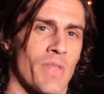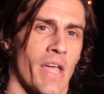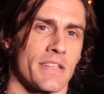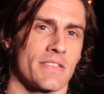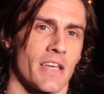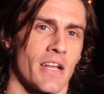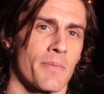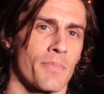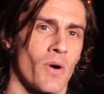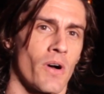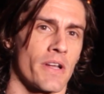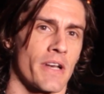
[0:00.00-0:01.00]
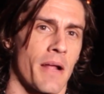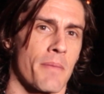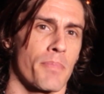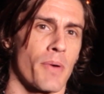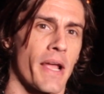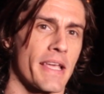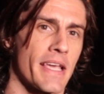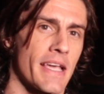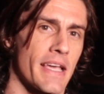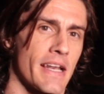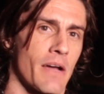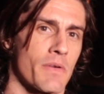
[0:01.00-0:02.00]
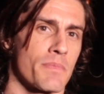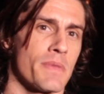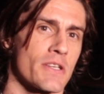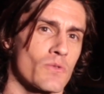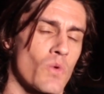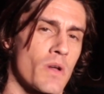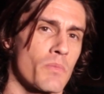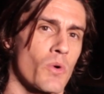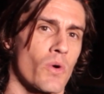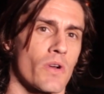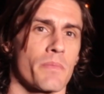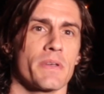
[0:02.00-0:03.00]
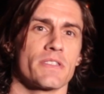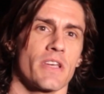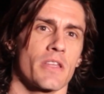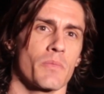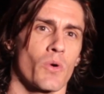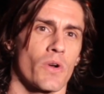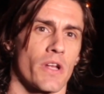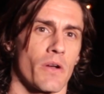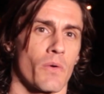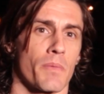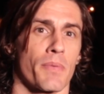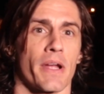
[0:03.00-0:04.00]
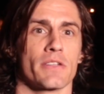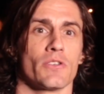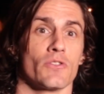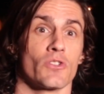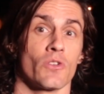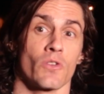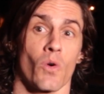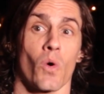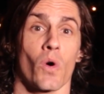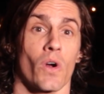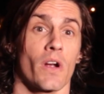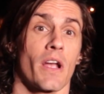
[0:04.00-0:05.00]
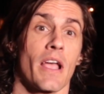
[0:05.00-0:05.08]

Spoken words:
I'd set up one and I'd break it, and I would miss one board or miss the other board. It would break too soon. Or